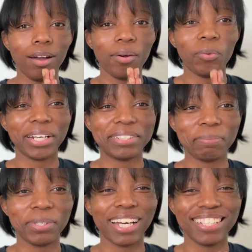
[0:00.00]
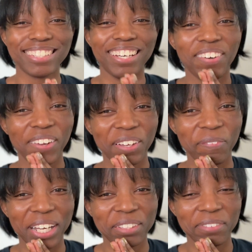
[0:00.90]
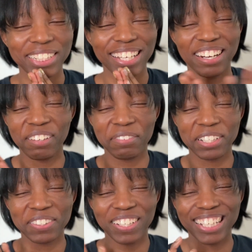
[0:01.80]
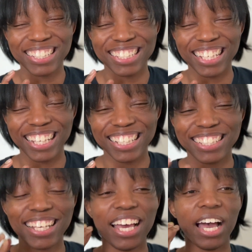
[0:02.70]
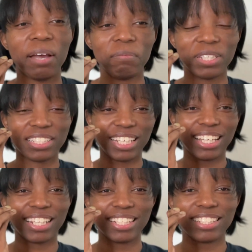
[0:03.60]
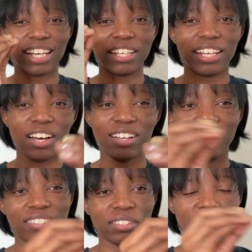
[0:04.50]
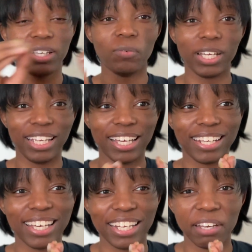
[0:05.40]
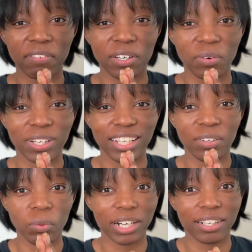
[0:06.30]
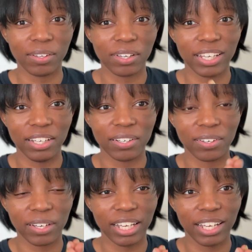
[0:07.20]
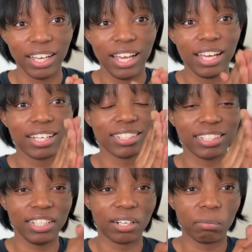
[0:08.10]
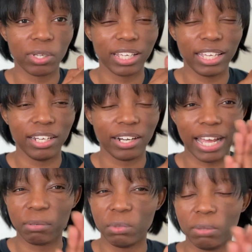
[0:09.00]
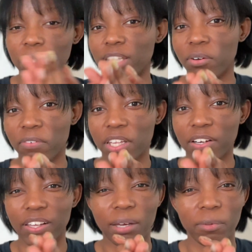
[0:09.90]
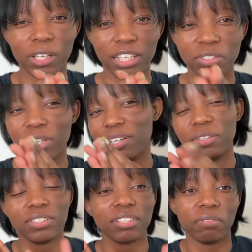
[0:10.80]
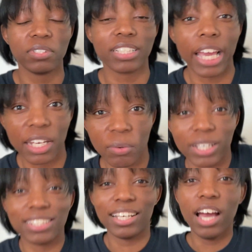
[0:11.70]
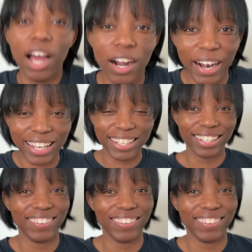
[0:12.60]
What is up, you guys? Welcome back to my channel. It feels so nice to say this. I miss saying this. I also, yet again, never know where to look here, okay? Because here, I'm looking here at me, but then over there, like, I'm looking at you. I don't know. It's confusing. Anyways, all right.